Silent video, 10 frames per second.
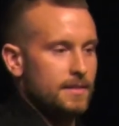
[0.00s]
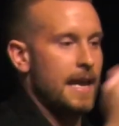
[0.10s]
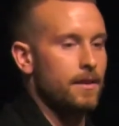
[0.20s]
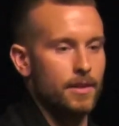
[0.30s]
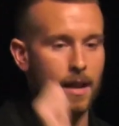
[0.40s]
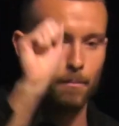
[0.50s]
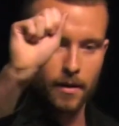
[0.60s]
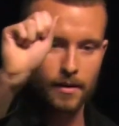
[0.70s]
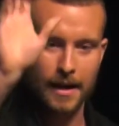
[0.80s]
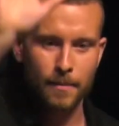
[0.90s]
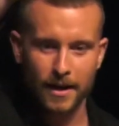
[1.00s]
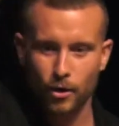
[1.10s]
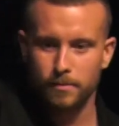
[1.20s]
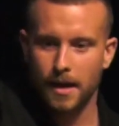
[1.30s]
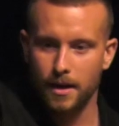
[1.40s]
can take the number. Anybody know
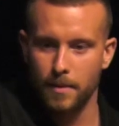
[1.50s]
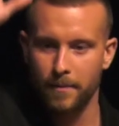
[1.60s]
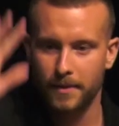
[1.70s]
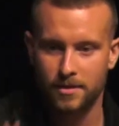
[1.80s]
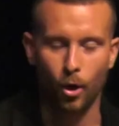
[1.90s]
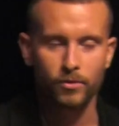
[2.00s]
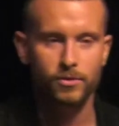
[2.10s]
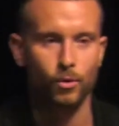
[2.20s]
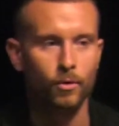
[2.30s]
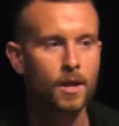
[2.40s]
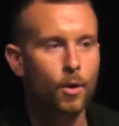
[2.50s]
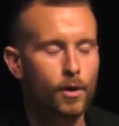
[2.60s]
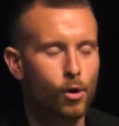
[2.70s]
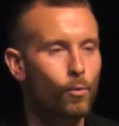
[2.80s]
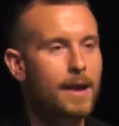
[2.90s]
what I'm talking about? This old school.
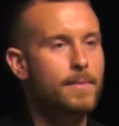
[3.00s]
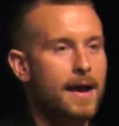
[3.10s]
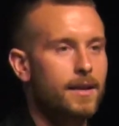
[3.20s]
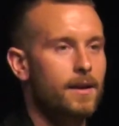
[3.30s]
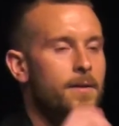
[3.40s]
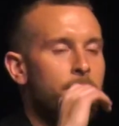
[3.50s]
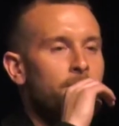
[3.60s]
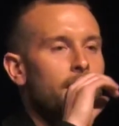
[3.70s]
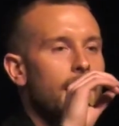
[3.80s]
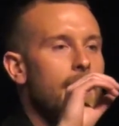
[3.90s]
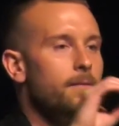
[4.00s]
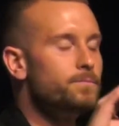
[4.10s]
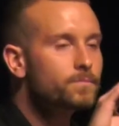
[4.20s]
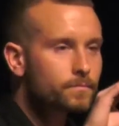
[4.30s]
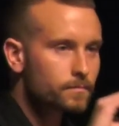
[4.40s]
We're going way back here.
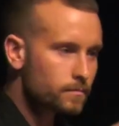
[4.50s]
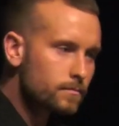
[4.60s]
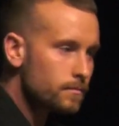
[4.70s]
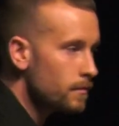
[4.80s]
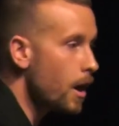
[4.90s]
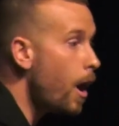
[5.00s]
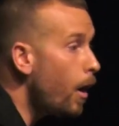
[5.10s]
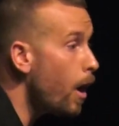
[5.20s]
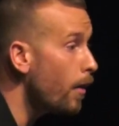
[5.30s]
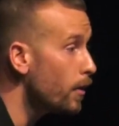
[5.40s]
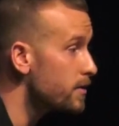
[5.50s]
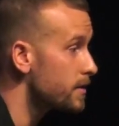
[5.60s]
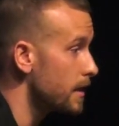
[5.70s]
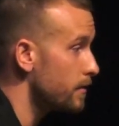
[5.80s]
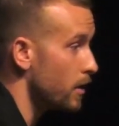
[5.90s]
And on those,
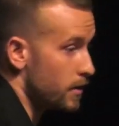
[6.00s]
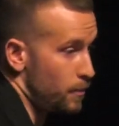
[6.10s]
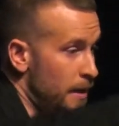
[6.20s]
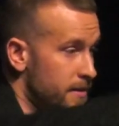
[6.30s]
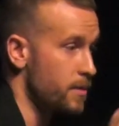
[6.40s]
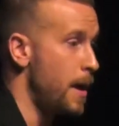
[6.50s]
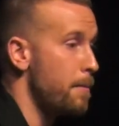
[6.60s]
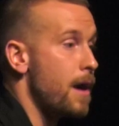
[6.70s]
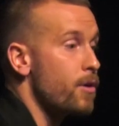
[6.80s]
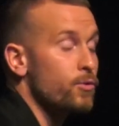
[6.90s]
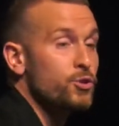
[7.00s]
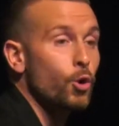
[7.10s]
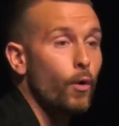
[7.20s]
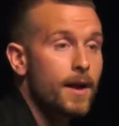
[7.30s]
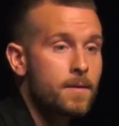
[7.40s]
the, the pieces of paper, I wrote
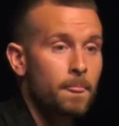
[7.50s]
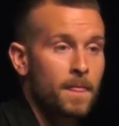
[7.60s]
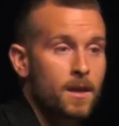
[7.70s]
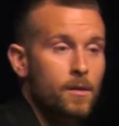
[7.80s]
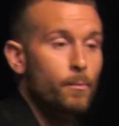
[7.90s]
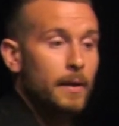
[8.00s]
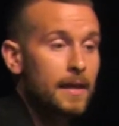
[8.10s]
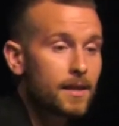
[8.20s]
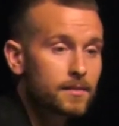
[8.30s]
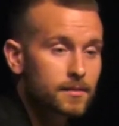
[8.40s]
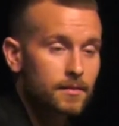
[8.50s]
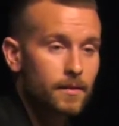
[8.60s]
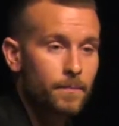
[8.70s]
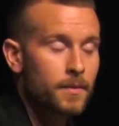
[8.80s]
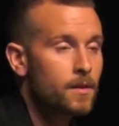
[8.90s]
joy, peace,
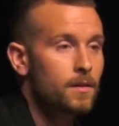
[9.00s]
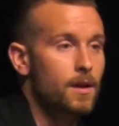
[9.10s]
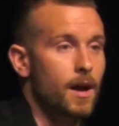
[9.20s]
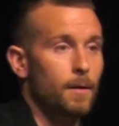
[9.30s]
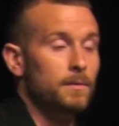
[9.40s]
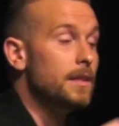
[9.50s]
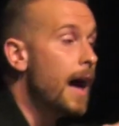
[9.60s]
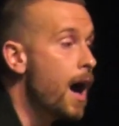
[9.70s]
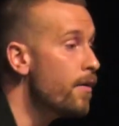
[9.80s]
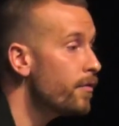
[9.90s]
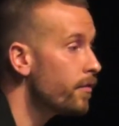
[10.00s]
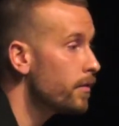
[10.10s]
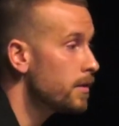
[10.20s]
um, love,